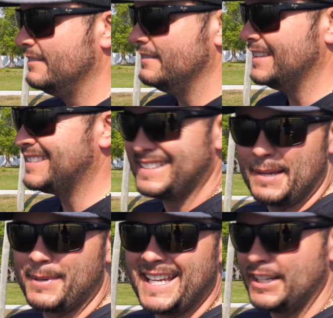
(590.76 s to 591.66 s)
this is a
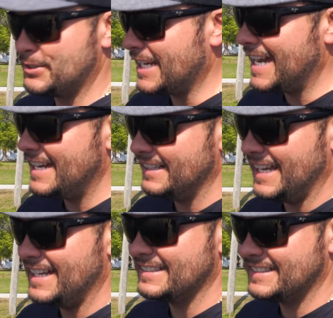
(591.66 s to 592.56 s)
beginner's guide on
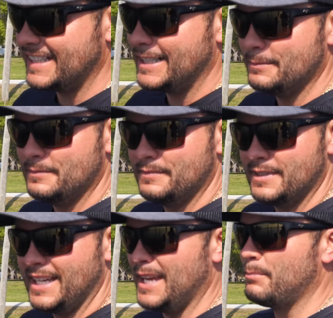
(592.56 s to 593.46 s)
how to set up
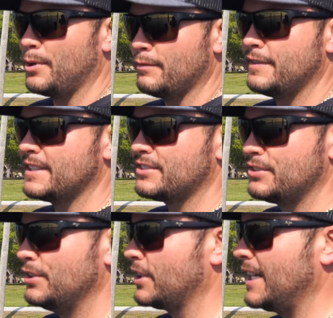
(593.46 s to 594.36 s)
a perfect snook